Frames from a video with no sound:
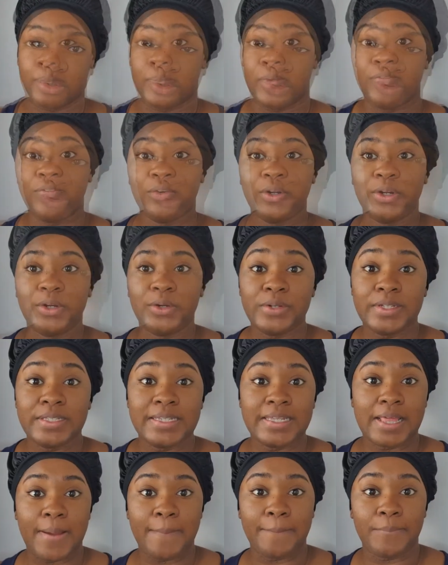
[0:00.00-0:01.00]
Before I go into
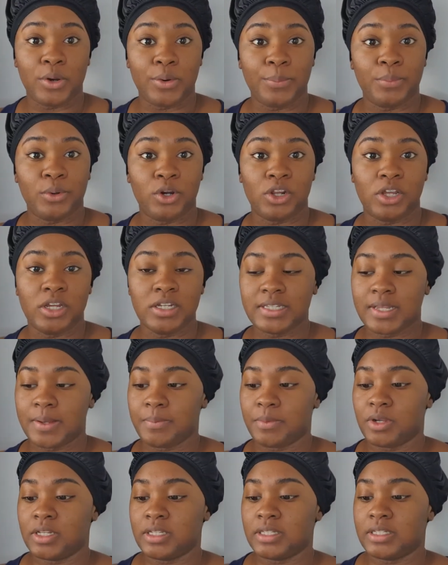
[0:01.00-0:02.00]
that brow product, I'm
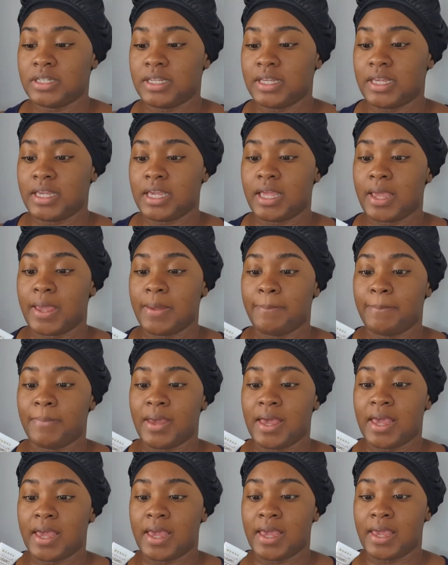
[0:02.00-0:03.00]
going to take
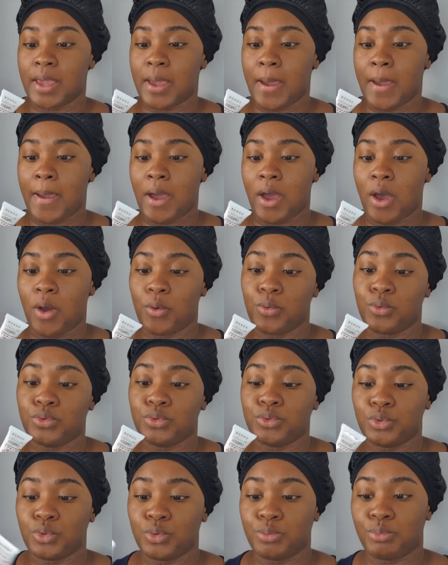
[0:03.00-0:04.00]
my
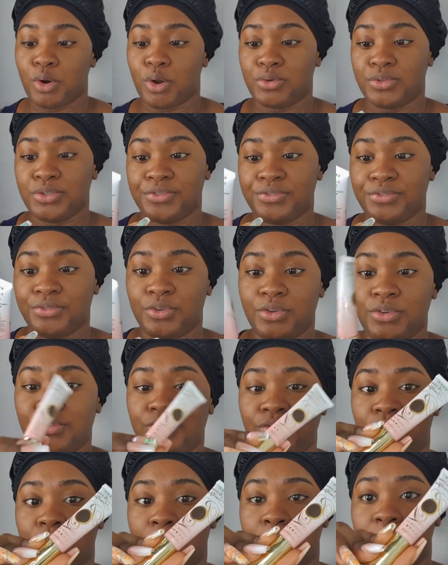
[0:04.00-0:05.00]
Also Beautiful
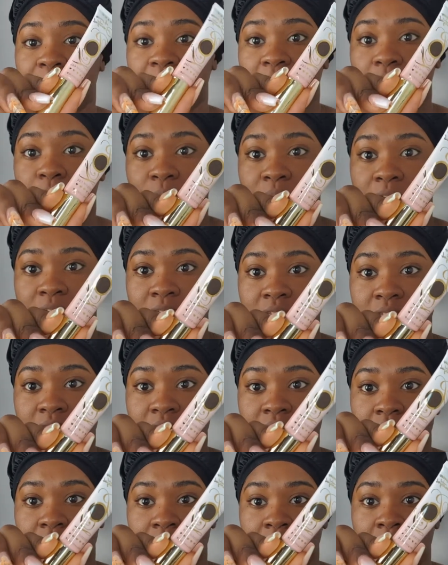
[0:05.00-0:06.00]
from
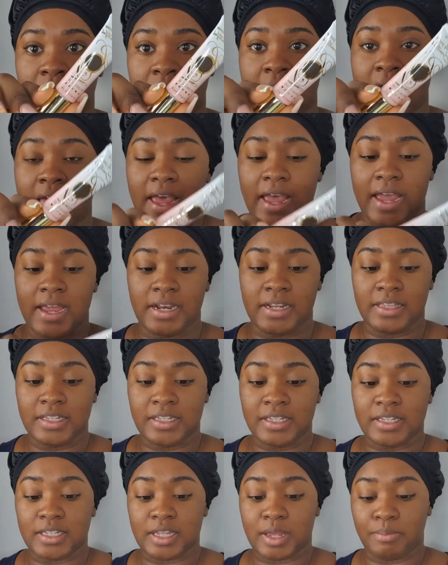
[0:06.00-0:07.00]
P.LOUISE. And this
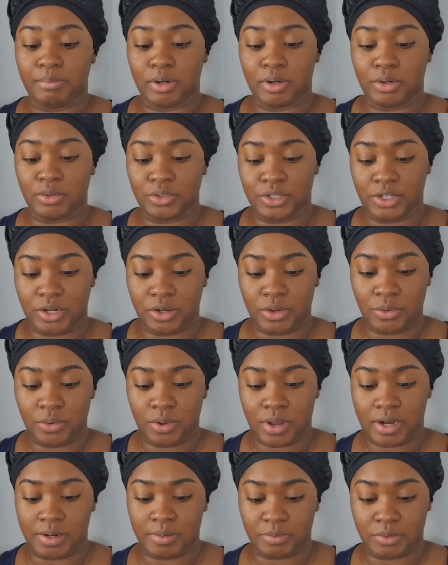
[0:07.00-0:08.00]
is a brow gel,
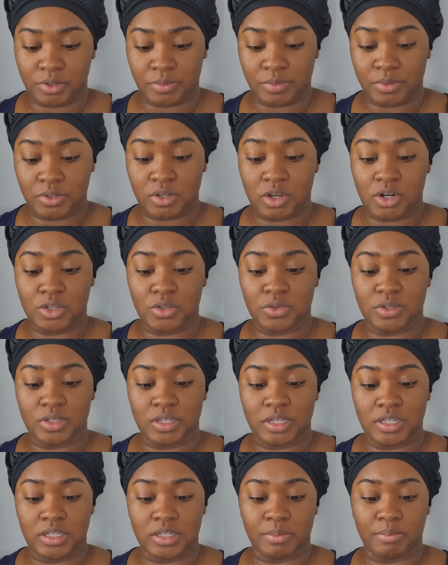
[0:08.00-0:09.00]
and I'm just going to use
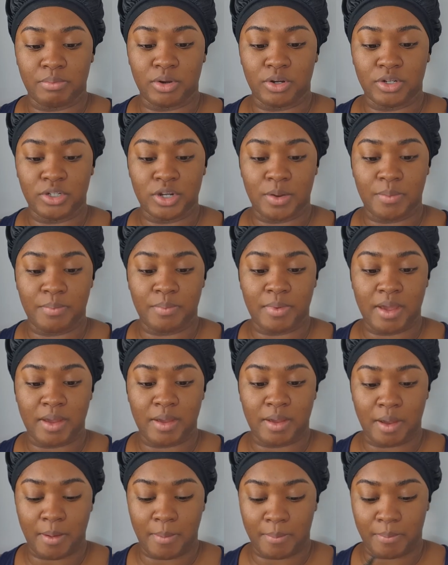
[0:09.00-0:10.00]
this to brush up
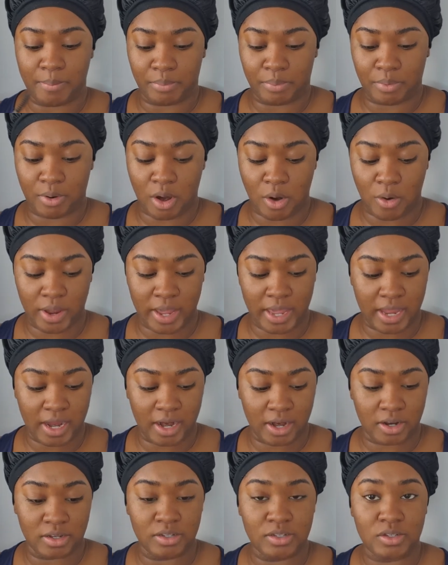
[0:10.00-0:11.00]
my brow
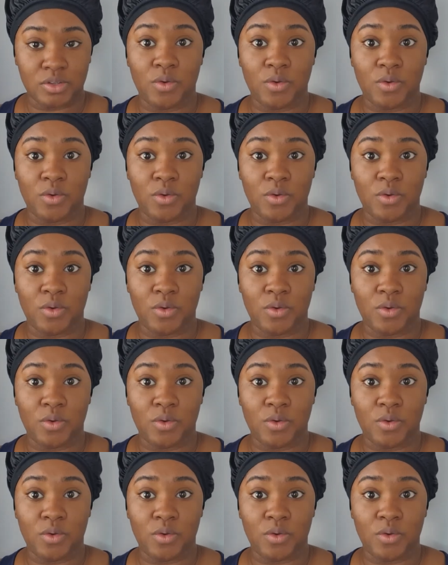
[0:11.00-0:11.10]
hairs.